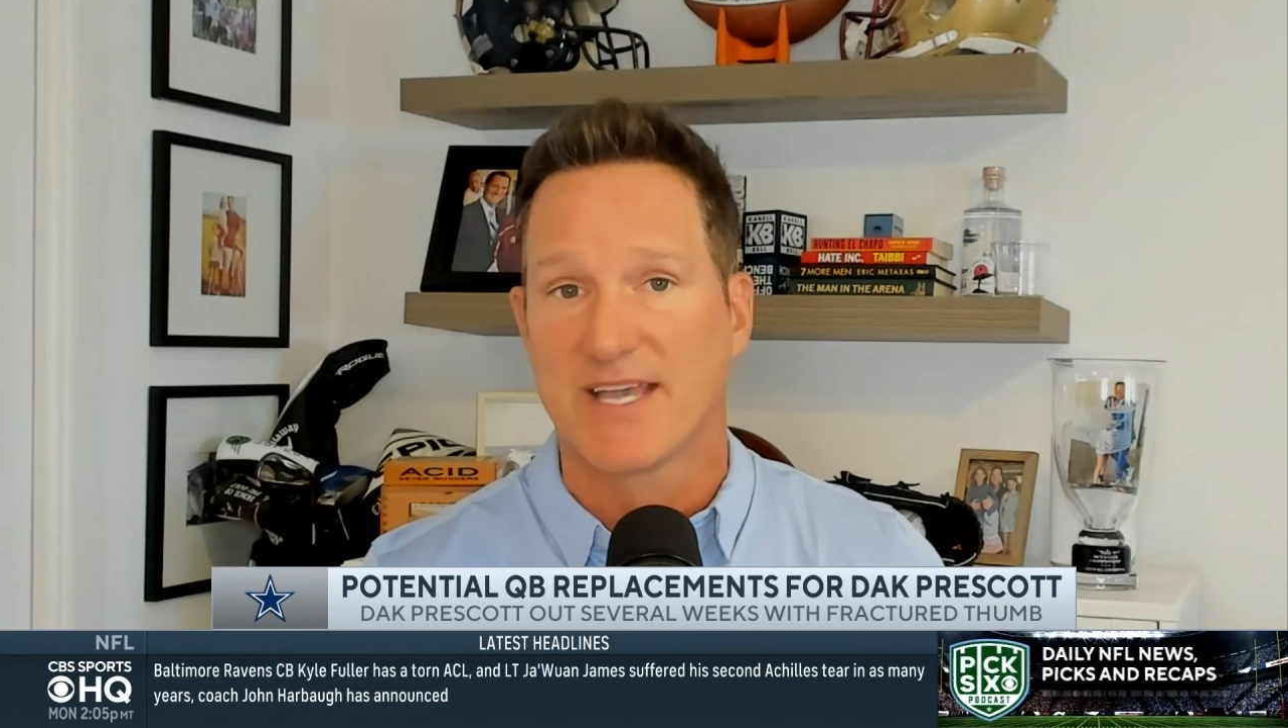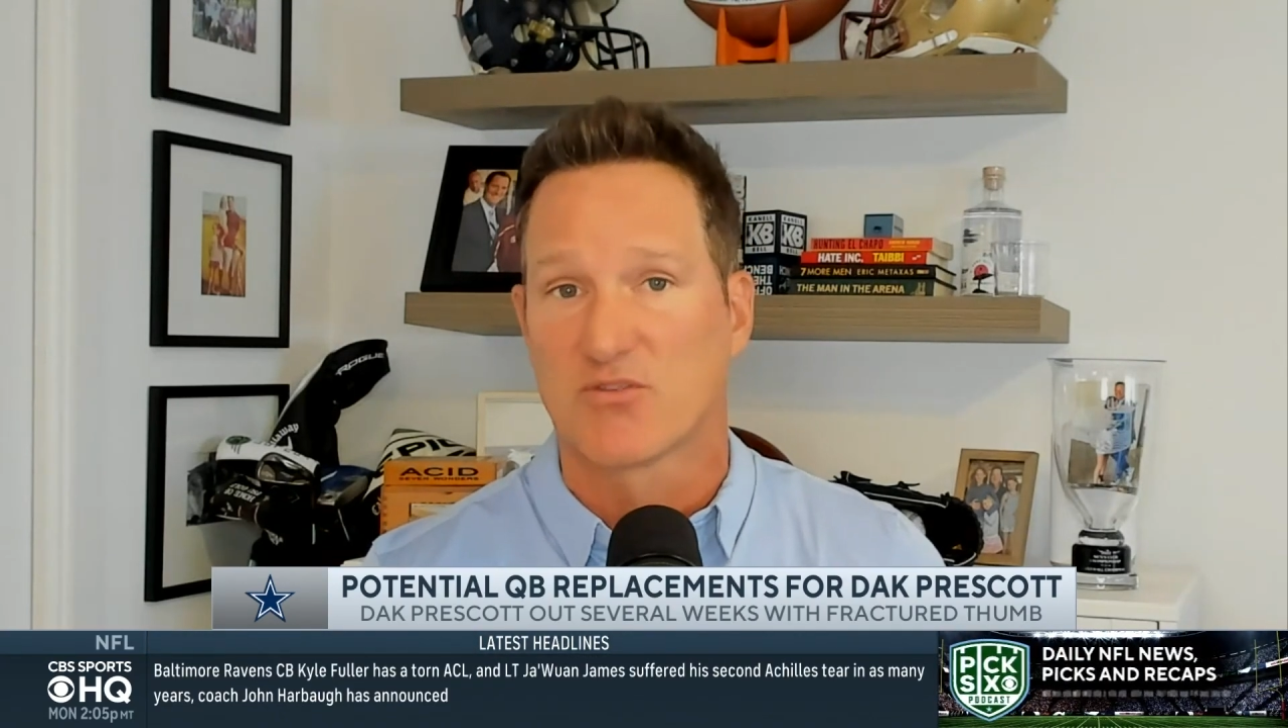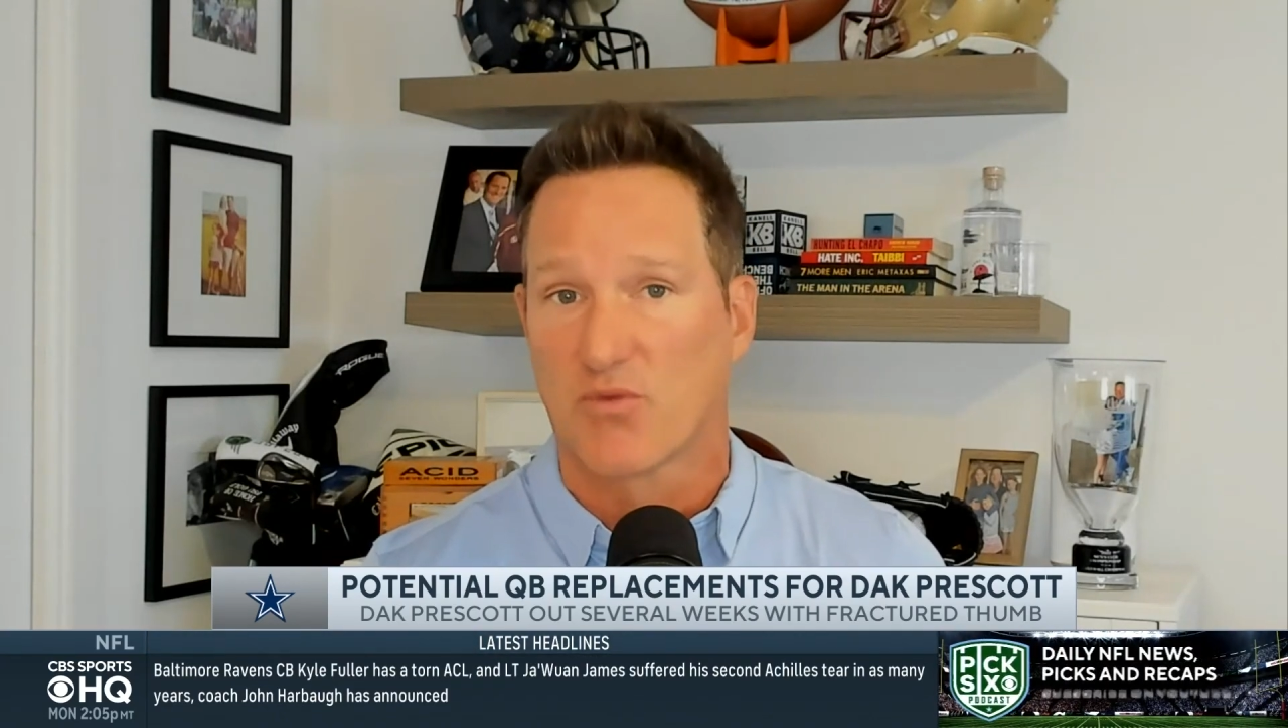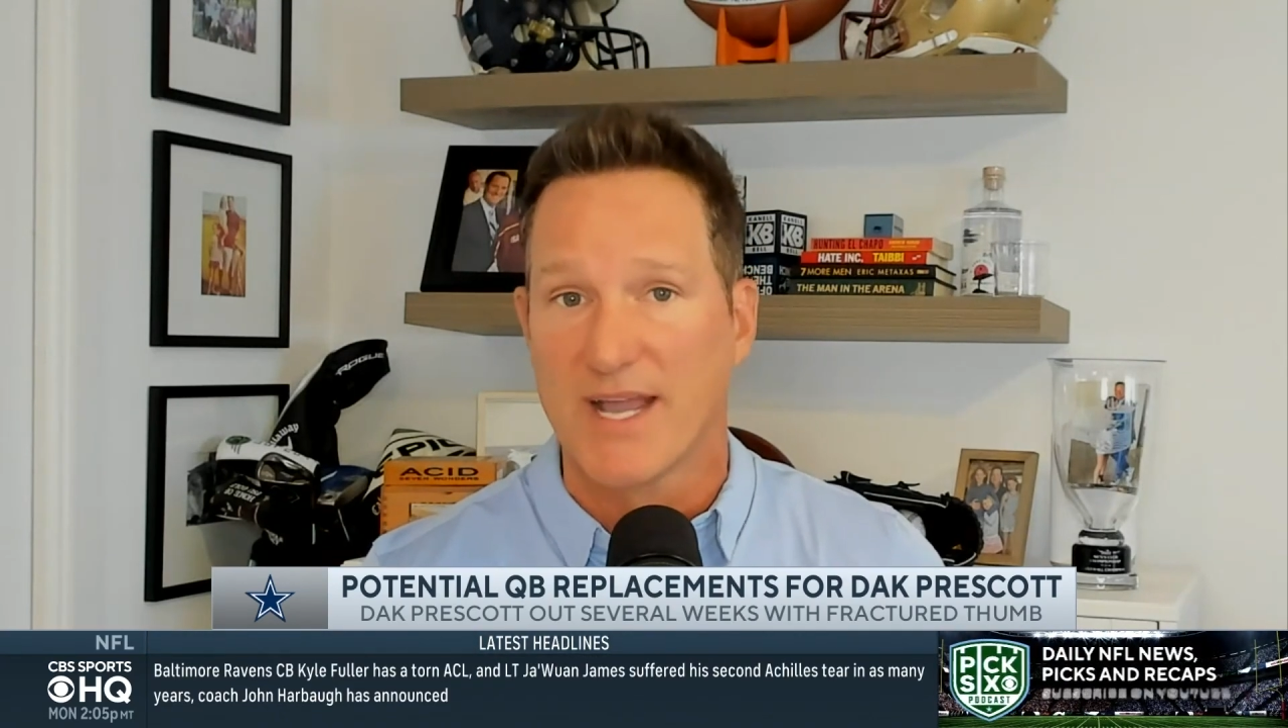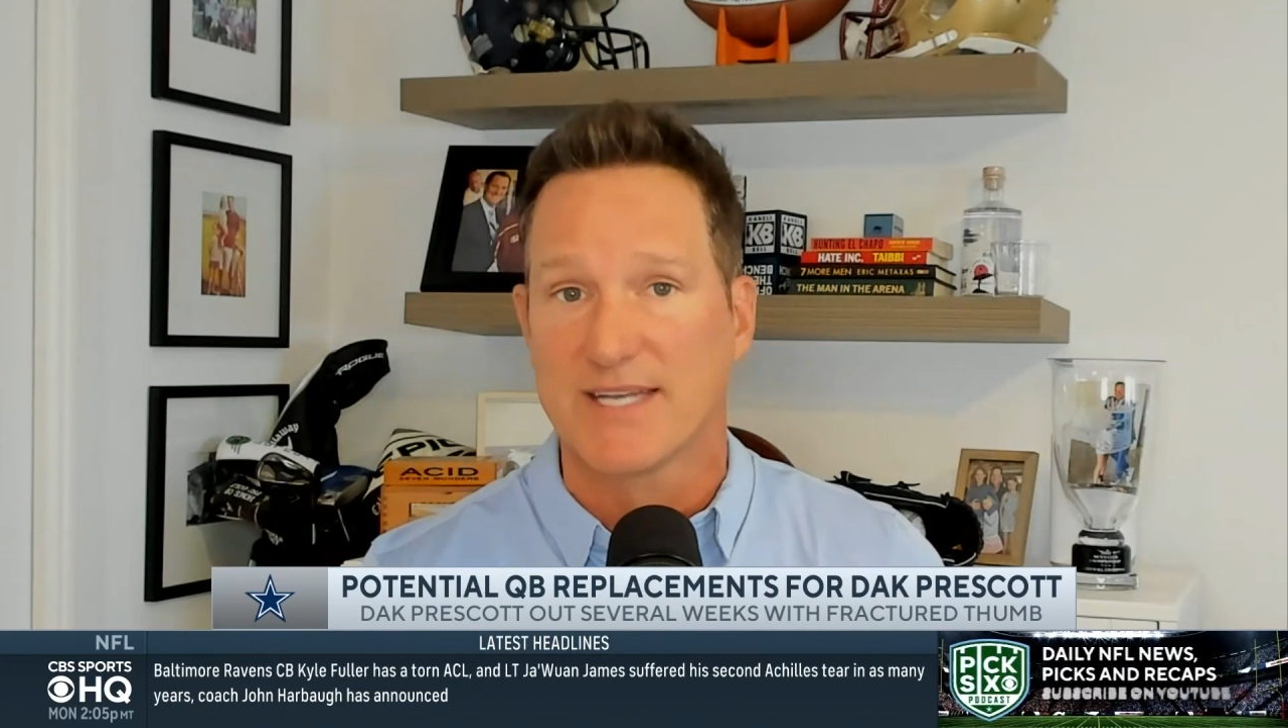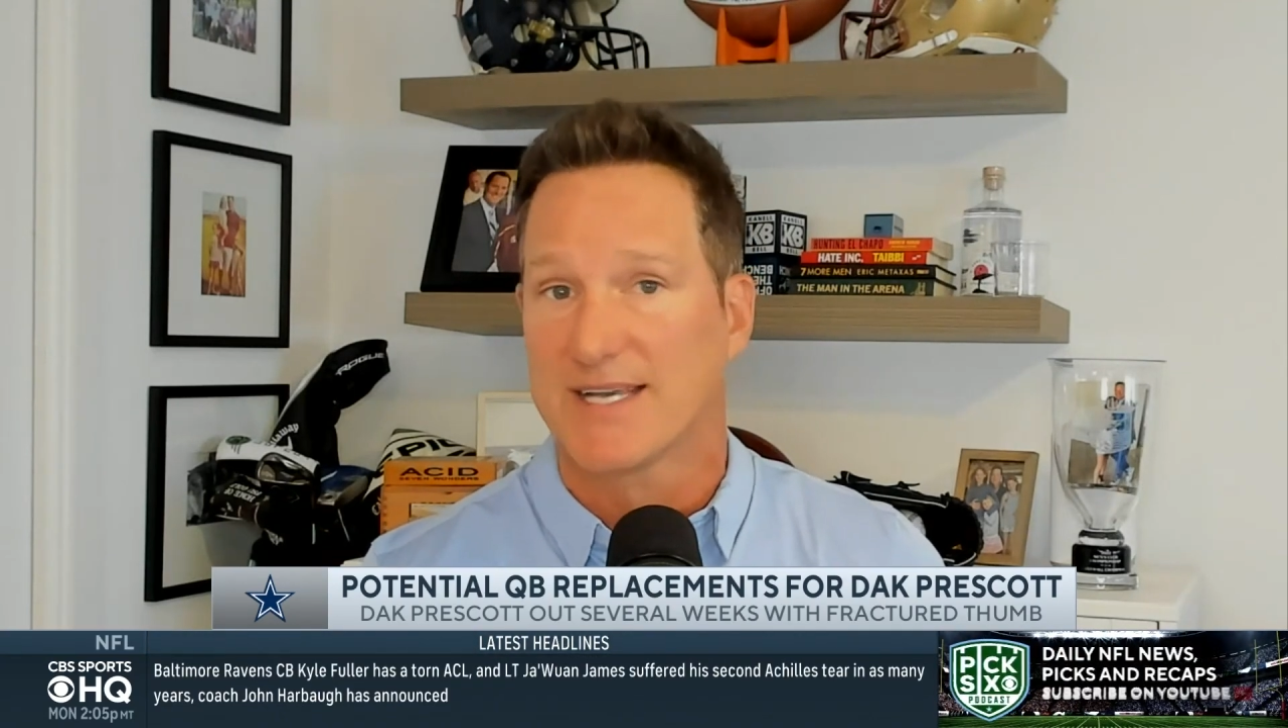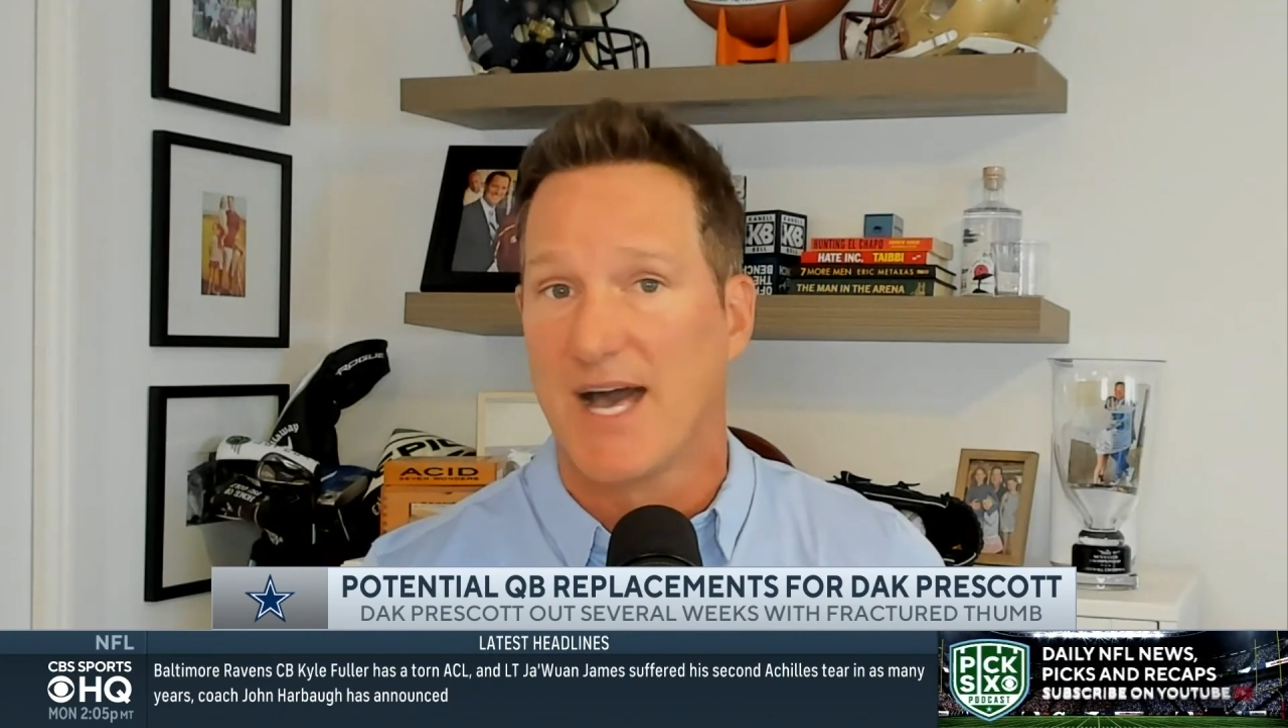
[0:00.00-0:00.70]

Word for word: a great